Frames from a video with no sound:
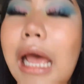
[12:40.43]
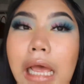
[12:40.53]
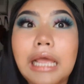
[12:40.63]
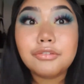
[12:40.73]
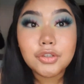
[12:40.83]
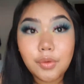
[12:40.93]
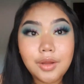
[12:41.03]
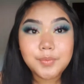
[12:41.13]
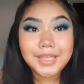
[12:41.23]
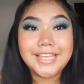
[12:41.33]
if you want
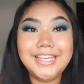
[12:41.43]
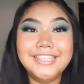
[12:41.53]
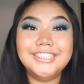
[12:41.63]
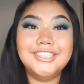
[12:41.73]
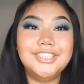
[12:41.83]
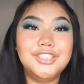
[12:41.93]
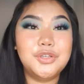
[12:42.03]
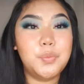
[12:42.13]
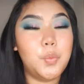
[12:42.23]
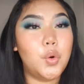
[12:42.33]
me to do
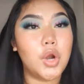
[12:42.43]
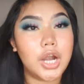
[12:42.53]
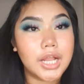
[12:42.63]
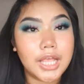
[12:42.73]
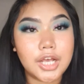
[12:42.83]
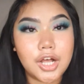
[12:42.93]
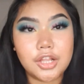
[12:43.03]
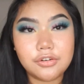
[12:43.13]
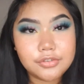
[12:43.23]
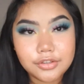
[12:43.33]
more like
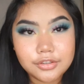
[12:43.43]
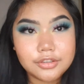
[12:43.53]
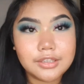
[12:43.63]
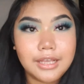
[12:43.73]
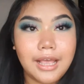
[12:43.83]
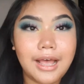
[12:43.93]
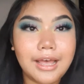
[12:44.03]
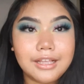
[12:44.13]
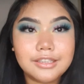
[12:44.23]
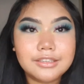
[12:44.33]
colorful
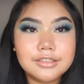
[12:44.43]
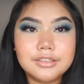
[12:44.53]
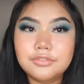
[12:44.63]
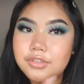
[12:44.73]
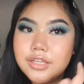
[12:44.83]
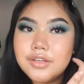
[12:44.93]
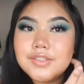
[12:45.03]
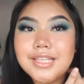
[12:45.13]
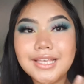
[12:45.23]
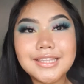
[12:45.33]
eye looks
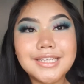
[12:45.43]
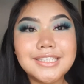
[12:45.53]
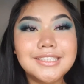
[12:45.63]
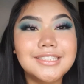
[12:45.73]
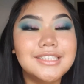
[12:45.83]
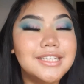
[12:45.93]
videos like this,